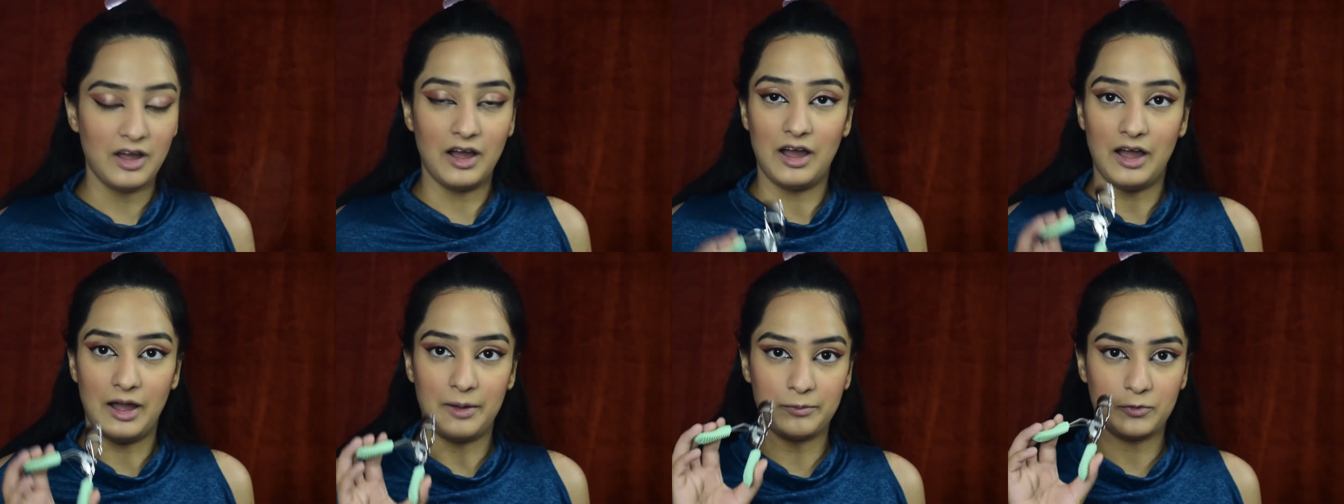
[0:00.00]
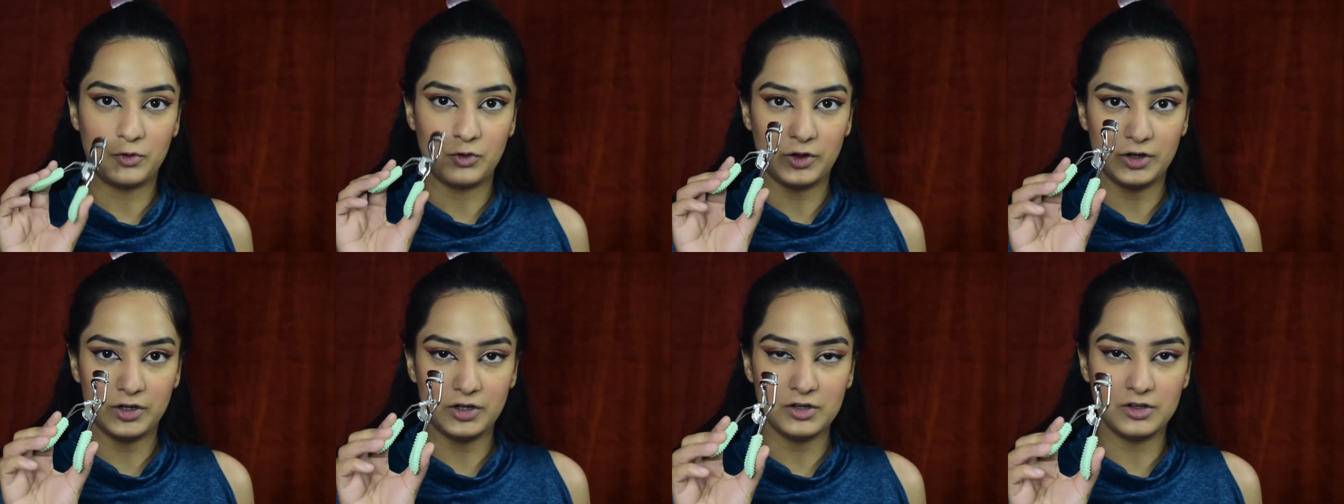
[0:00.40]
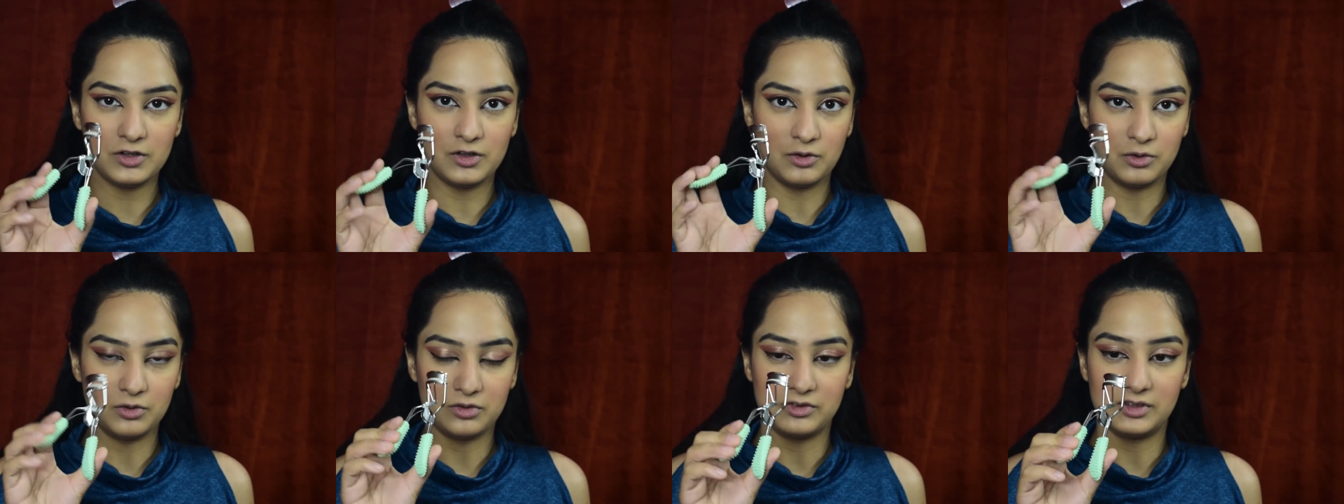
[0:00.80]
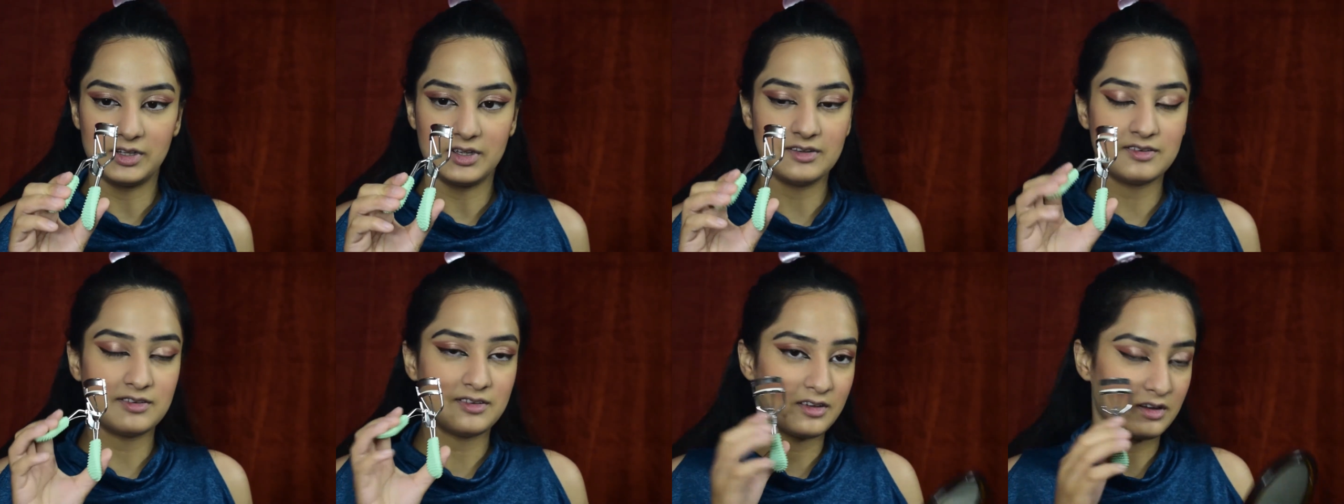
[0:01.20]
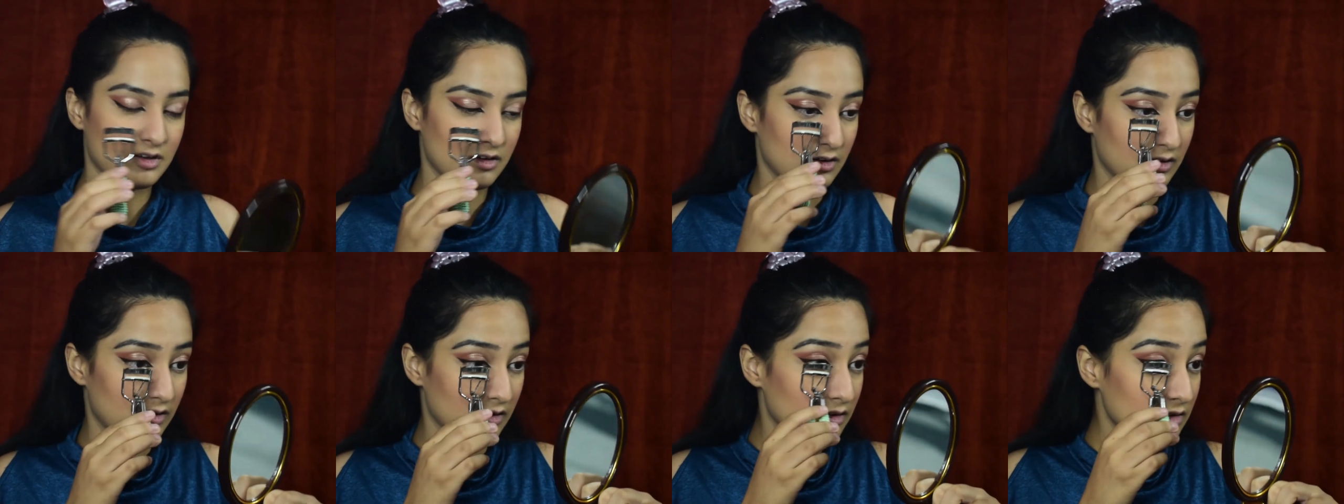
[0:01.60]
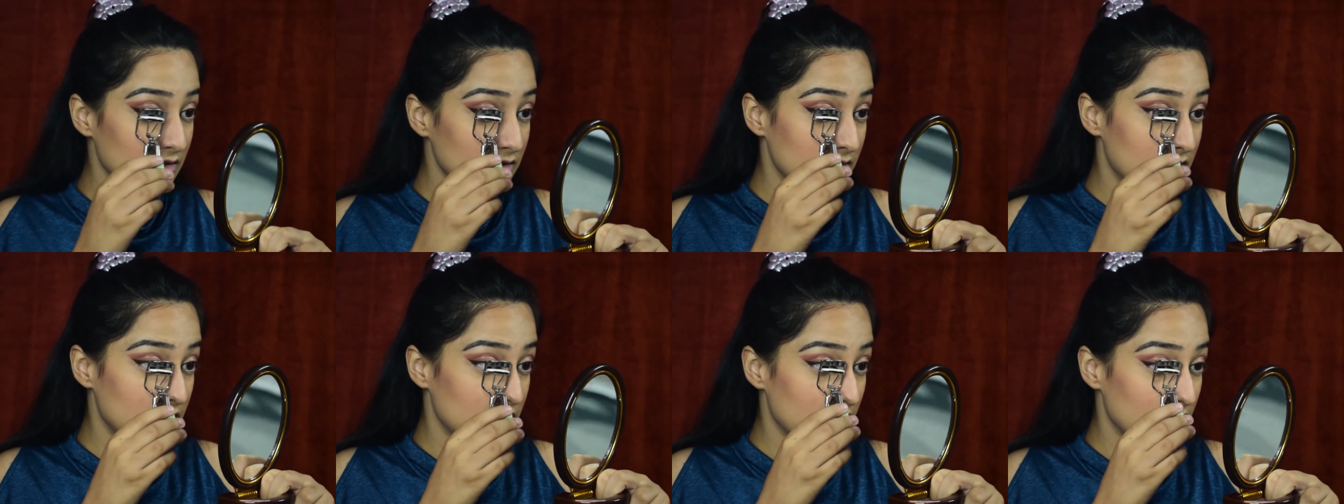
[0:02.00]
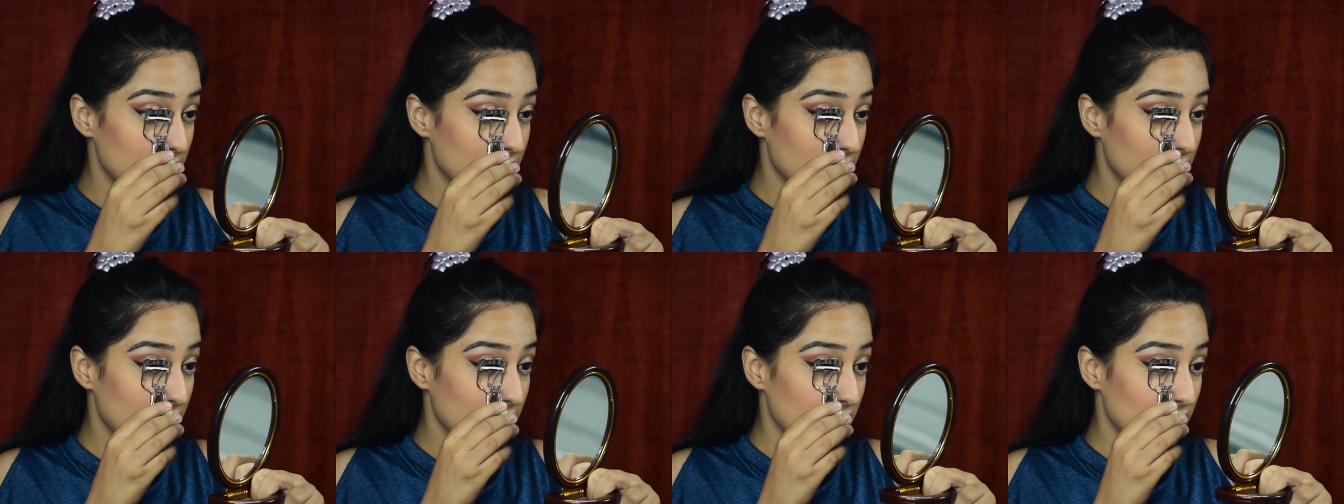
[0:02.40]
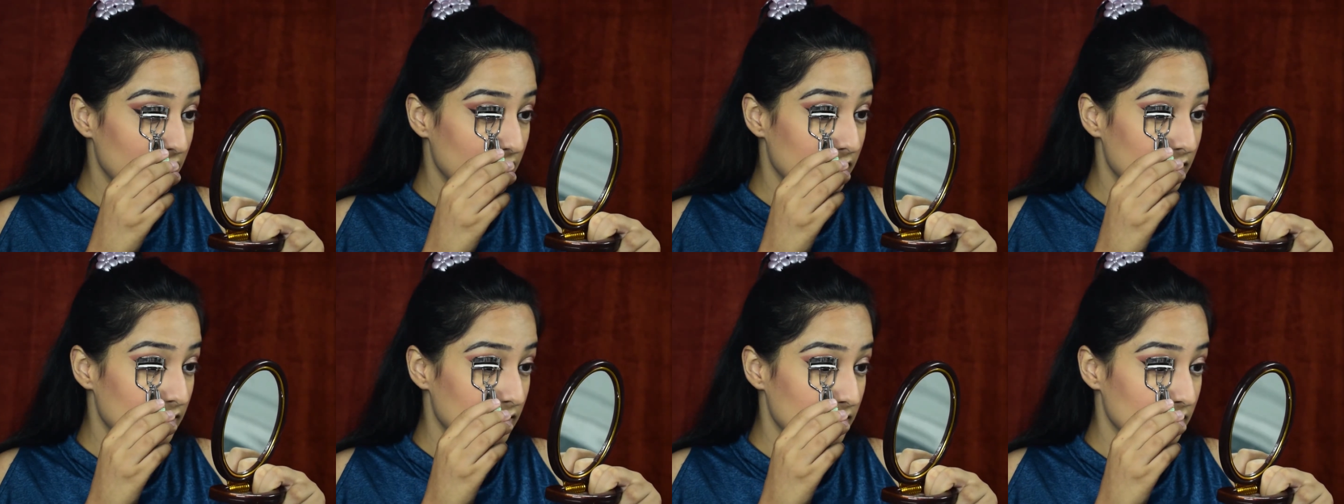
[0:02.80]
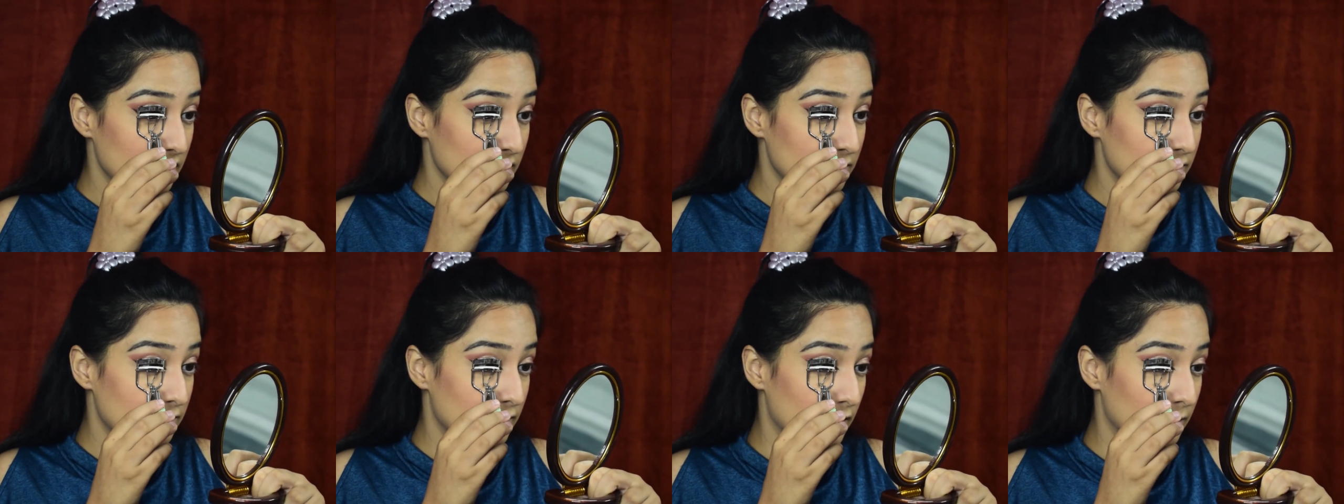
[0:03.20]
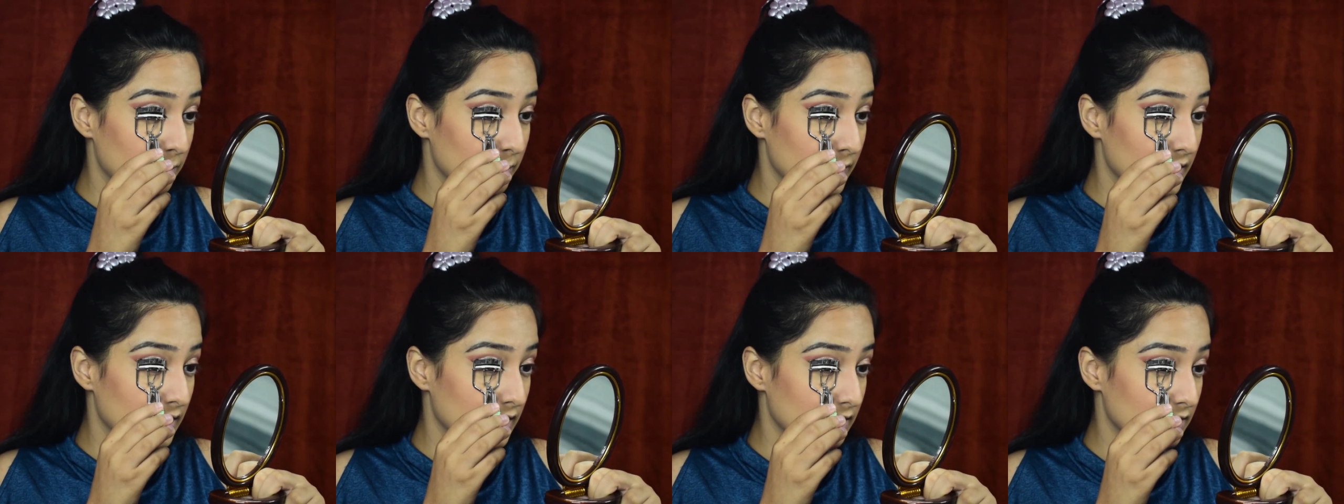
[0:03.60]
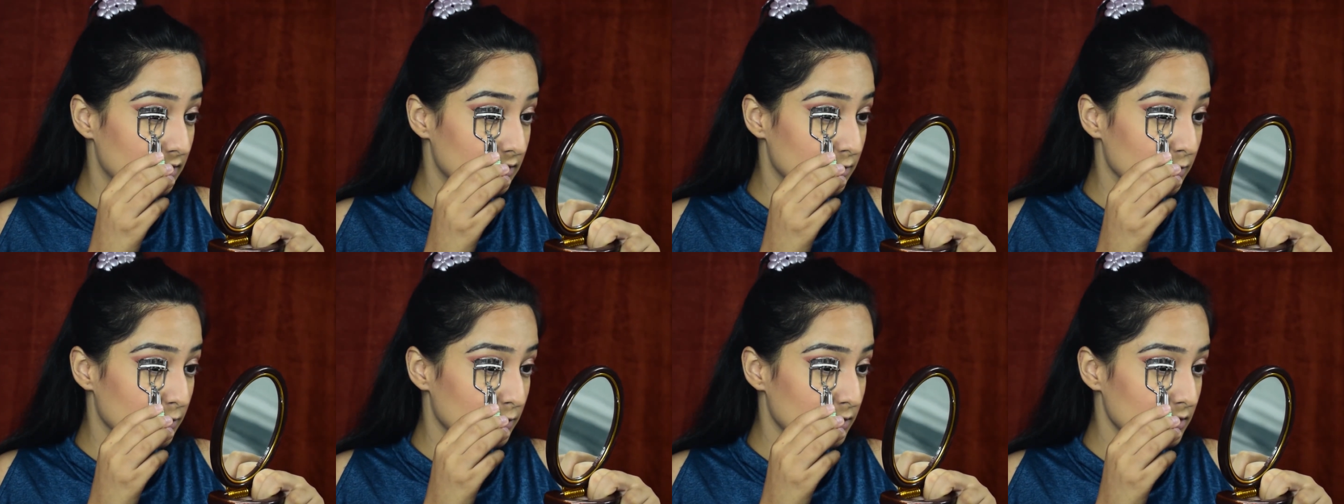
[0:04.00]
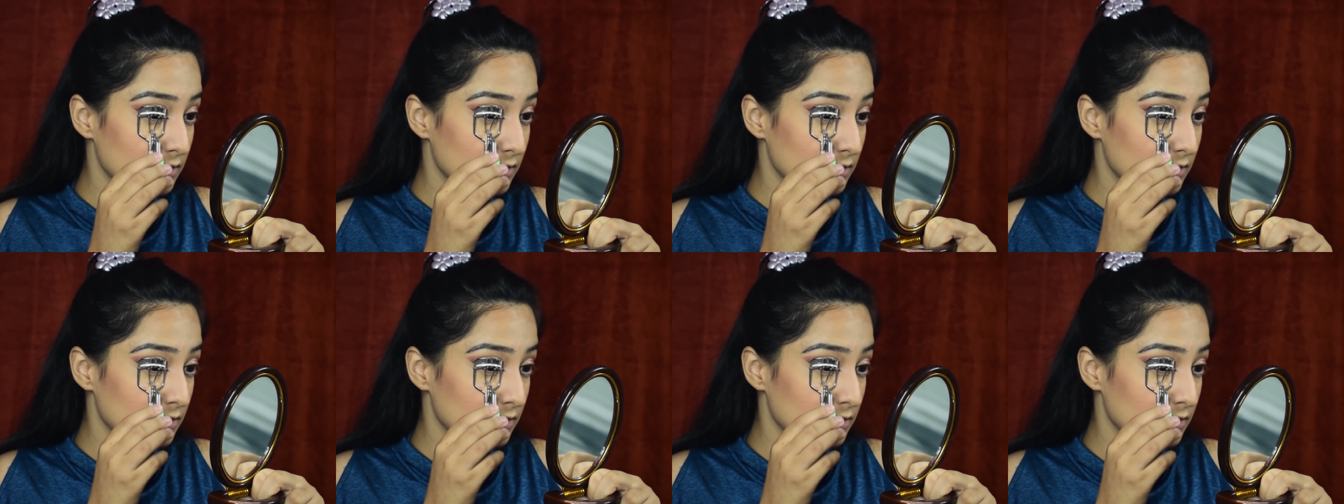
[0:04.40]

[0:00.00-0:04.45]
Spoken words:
I'm going to use this color from Miniso.